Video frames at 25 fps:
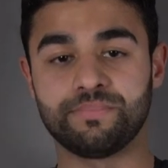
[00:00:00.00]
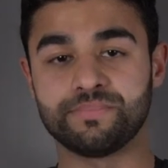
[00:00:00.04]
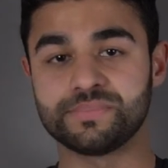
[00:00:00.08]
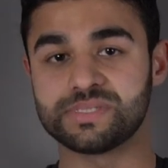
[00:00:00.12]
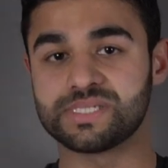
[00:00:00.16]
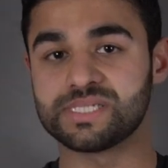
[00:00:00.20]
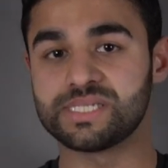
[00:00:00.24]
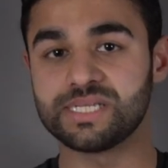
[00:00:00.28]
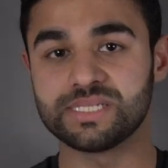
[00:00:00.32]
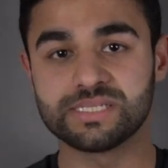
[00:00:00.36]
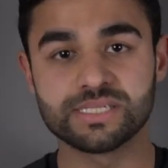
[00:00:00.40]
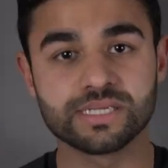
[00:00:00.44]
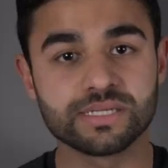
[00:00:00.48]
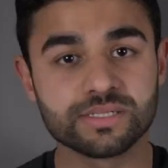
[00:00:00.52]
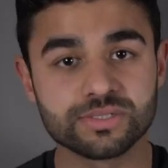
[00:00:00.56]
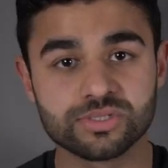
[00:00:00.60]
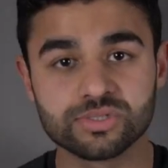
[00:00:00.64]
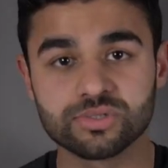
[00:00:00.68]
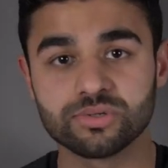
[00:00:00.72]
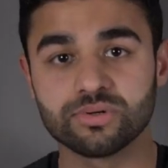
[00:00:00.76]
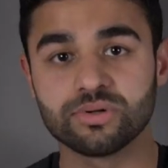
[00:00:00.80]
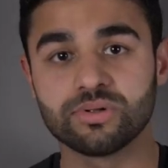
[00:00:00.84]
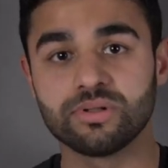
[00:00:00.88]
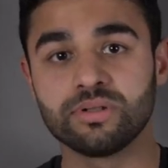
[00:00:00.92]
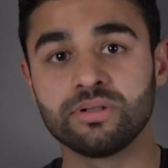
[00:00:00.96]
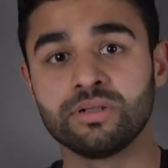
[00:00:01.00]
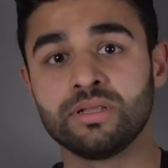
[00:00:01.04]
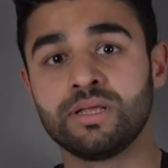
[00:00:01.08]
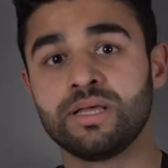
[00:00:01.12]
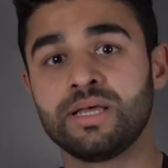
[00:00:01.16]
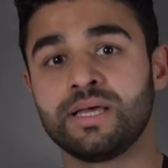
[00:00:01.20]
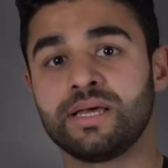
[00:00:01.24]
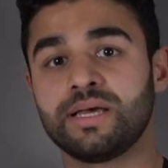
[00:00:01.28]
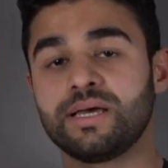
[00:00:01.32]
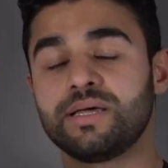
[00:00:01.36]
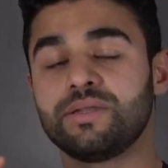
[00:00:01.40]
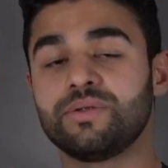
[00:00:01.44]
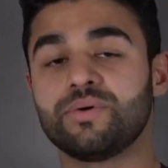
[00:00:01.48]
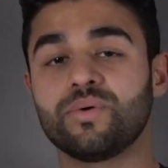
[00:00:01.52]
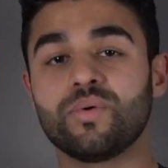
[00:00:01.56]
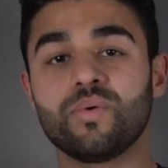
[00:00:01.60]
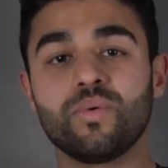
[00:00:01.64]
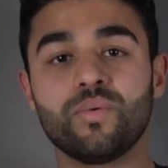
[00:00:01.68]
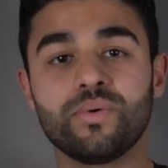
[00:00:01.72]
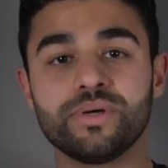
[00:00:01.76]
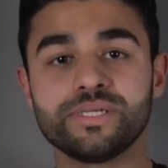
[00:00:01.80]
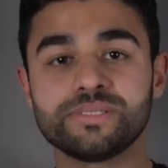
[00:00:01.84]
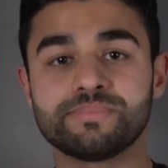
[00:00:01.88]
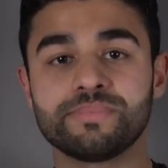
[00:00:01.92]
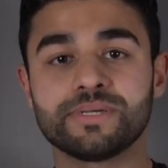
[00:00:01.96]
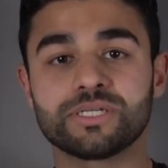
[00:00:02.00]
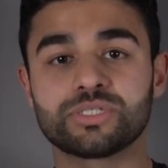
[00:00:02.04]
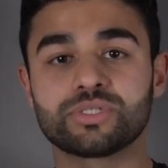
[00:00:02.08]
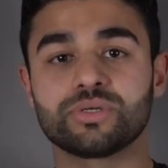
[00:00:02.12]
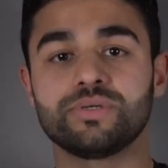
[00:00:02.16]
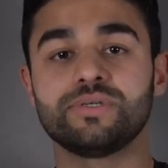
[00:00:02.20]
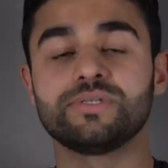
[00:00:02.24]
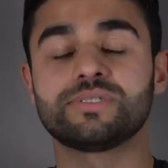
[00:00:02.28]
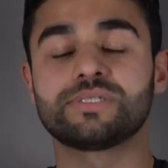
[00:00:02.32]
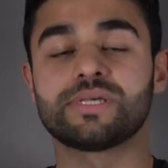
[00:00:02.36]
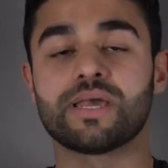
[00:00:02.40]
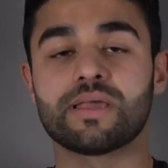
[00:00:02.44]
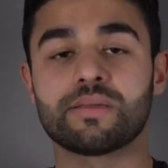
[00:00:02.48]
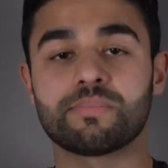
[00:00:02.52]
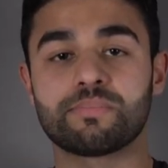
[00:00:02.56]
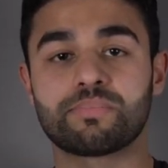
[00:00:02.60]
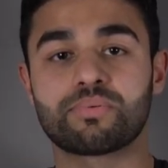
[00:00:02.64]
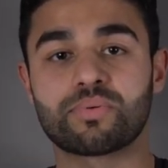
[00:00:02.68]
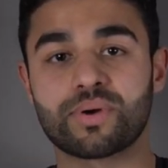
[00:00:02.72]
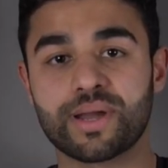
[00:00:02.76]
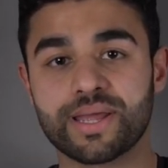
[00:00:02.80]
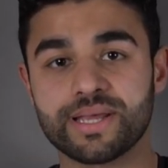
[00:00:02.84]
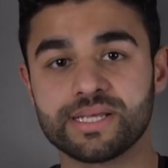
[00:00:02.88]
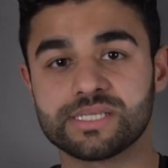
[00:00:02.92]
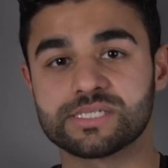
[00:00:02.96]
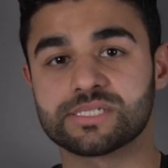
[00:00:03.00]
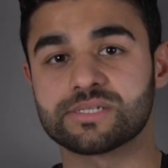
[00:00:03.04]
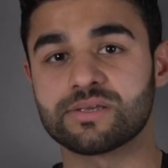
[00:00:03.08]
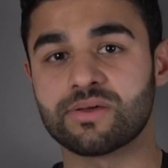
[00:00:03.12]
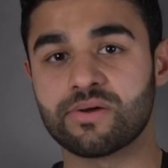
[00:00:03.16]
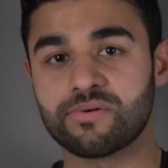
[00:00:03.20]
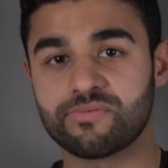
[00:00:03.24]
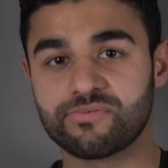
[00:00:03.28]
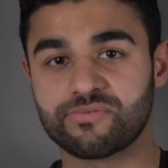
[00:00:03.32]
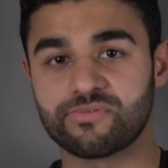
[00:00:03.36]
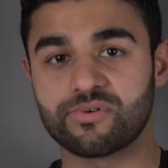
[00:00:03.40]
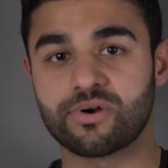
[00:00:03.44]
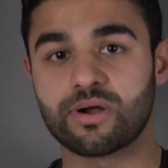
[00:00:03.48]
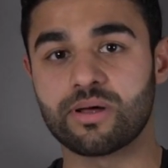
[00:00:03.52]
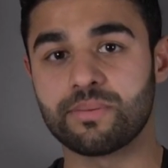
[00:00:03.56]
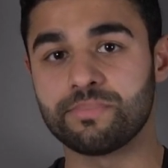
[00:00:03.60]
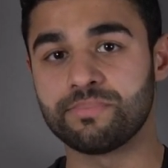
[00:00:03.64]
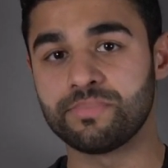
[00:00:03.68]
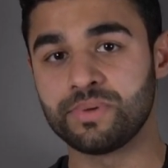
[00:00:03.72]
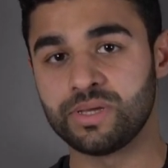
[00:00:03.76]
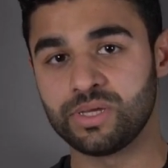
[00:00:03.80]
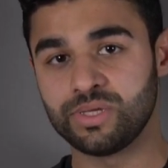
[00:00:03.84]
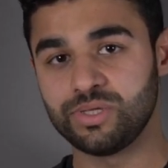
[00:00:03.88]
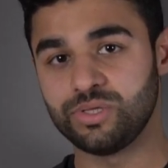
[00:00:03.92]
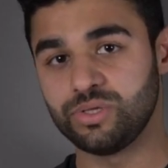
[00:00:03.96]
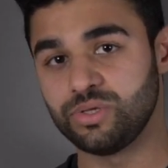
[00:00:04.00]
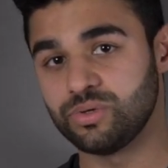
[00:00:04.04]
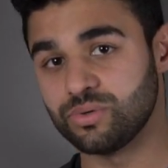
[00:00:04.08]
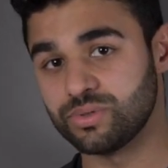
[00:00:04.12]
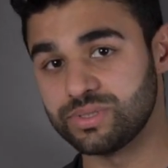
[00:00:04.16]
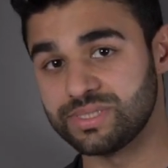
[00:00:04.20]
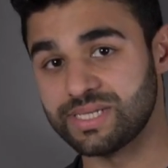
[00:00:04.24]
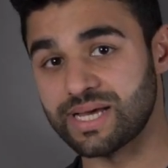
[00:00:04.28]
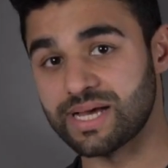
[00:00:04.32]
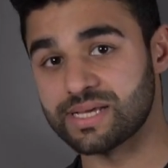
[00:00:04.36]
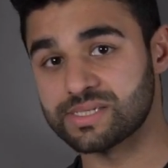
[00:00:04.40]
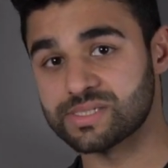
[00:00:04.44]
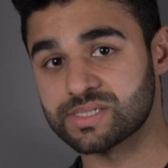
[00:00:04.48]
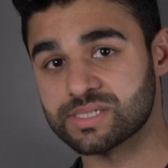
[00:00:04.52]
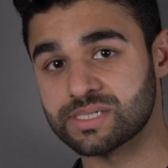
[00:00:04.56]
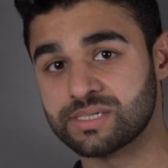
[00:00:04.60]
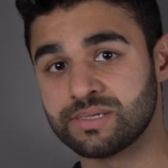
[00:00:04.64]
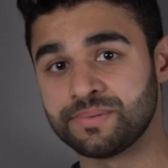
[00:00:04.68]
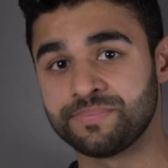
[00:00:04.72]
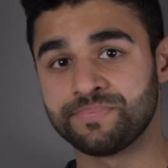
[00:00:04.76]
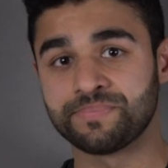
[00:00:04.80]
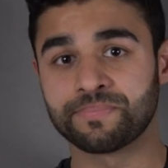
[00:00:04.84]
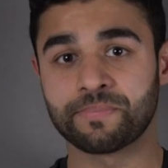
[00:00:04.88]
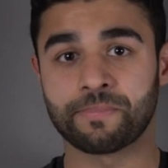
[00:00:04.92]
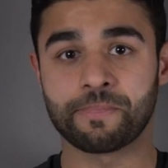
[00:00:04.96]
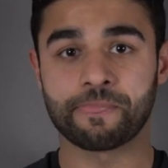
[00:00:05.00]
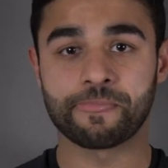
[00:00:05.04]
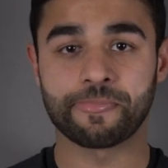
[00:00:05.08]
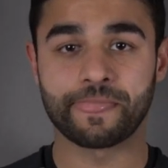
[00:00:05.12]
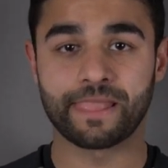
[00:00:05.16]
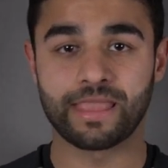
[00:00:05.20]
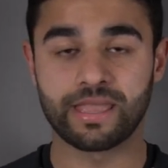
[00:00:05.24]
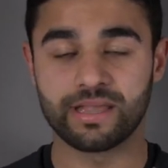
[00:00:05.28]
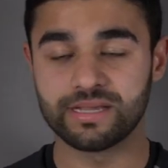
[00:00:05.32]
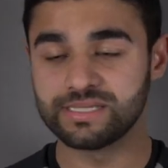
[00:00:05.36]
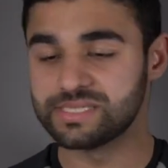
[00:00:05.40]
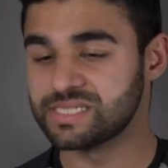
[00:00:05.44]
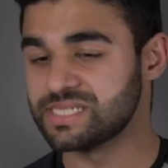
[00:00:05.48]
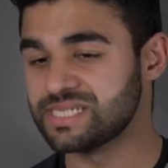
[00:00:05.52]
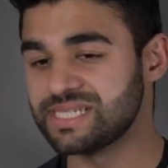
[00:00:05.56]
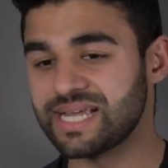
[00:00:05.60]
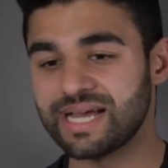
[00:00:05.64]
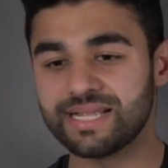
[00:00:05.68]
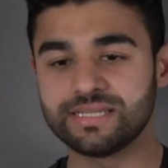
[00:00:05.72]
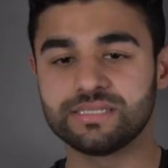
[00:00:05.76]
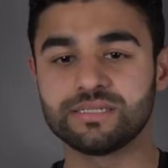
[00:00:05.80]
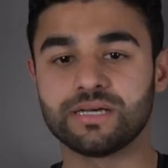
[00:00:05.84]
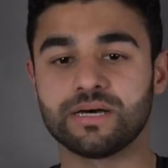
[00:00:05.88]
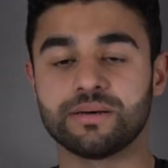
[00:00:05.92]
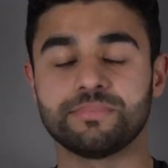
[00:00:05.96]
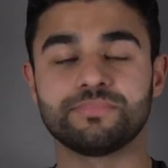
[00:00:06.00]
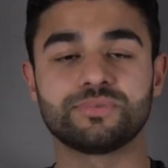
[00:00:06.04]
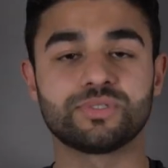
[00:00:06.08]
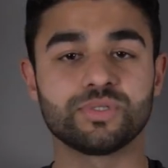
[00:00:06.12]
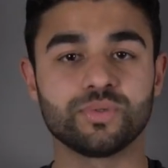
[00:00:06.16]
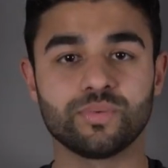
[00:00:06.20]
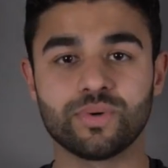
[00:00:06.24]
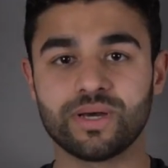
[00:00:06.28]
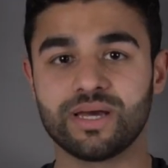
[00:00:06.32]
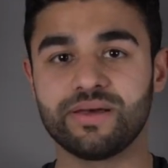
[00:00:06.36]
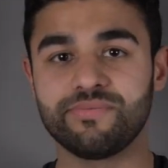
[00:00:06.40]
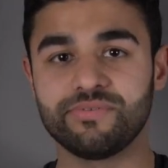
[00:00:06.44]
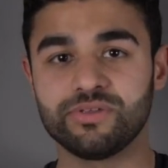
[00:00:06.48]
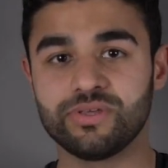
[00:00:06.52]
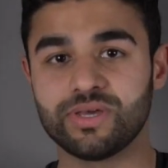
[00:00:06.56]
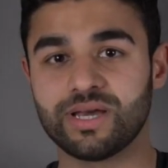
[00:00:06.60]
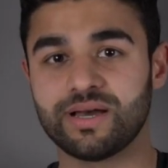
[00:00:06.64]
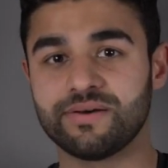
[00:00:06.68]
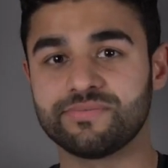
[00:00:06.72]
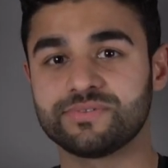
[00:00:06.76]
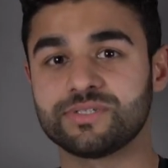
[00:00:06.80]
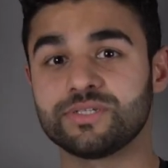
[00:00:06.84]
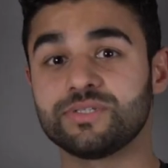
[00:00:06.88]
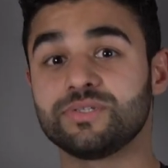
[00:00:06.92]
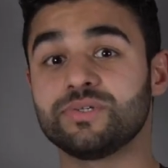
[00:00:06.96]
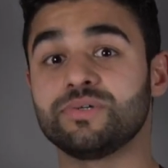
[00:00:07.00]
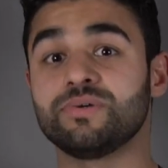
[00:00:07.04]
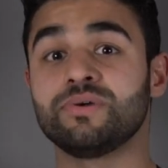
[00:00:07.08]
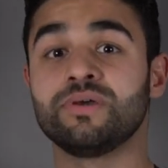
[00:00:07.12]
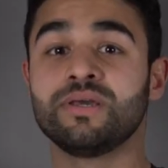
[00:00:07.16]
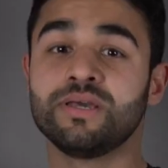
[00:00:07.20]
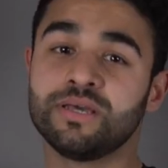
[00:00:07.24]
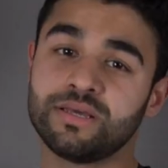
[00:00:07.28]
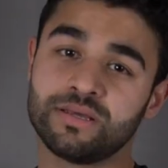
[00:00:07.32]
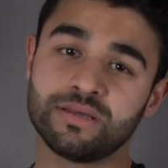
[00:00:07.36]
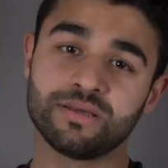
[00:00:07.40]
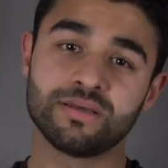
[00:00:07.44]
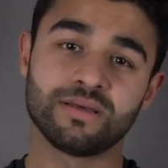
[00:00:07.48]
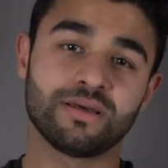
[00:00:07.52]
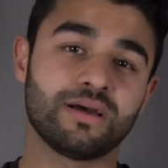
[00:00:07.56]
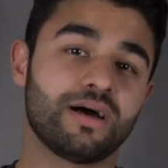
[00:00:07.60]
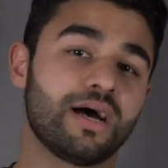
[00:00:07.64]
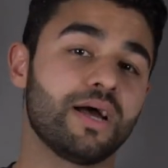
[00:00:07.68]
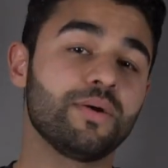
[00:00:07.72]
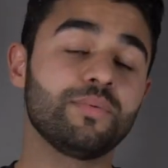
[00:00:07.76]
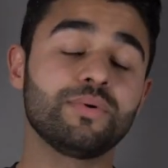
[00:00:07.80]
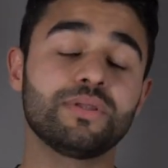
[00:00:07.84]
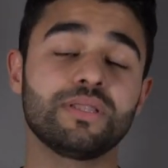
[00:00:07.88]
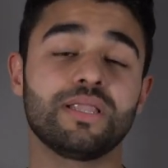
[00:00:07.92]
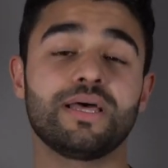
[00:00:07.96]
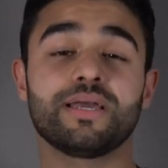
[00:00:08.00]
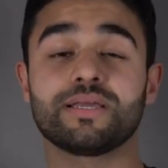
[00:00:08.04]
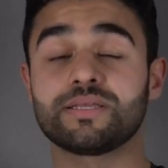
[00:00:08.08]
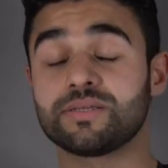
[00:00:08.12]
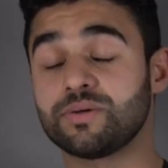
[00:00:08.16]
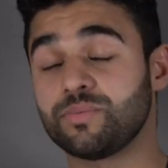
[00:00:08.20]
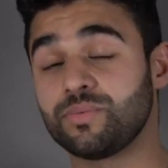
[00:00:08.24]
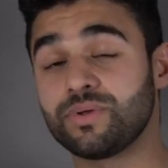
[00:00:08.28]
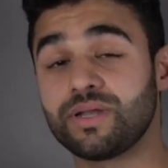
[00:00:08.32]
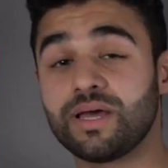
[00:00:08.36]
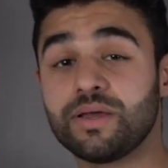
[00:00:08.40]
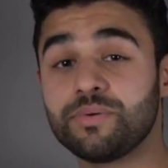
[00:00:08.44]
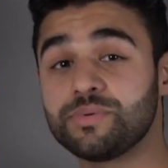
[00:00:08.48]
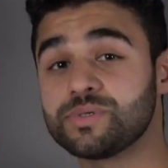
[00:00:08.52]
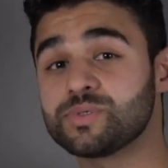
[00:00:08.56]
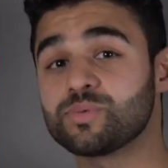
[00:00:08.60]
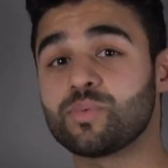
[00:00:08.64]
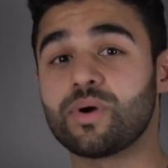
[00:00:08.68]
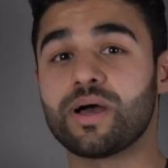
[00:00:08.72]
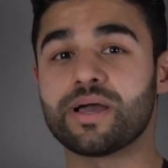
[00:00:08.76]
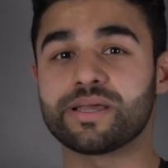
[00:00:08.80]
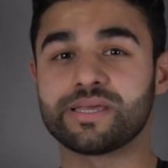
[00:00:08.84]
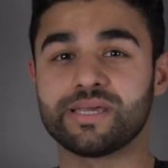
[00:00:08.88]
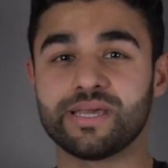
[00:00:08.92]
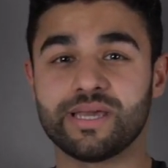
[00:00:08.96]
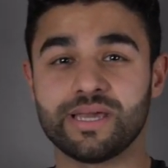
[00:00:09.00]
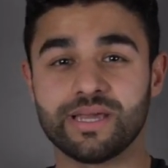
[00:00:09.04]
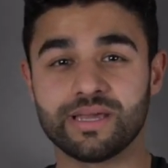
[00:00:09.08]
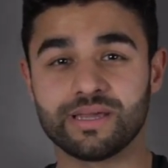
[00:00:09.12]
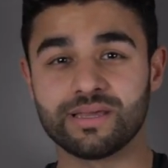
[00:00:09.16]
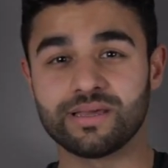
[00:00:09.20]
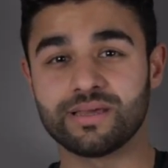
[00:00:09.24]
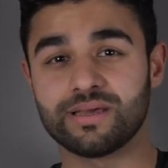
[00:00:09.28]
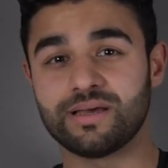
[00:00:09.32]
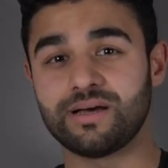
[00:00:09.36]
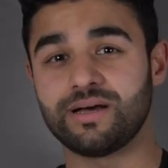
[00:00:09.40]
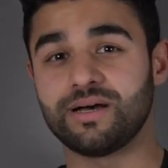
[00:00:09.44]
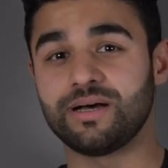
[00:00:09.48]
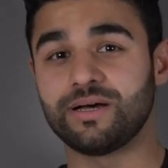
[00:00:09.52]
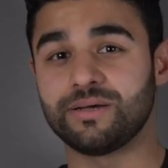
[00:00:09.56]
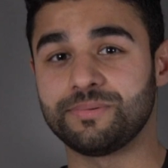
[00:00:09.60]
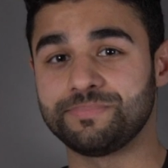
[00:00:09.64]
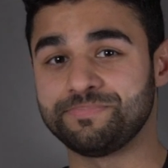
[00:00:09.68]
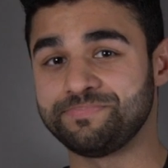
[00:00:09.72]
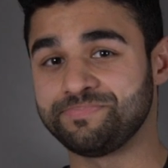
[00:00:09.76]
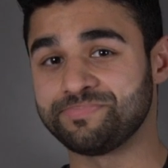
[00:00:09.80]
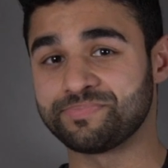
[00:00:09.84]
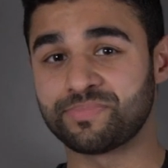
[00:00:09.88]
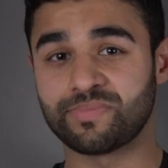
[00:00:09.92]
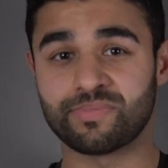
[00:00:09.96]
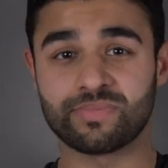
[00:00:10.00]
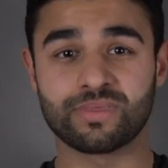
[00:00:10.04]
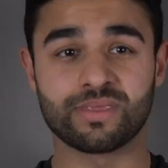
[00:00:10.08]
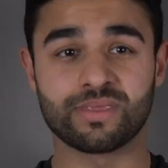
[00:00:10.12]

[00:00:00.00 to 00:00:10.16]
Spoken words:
sitting tall, and always make sure you take breaks from your desk. Okay, stand up, do whatever you have to do. I would like, when I was working in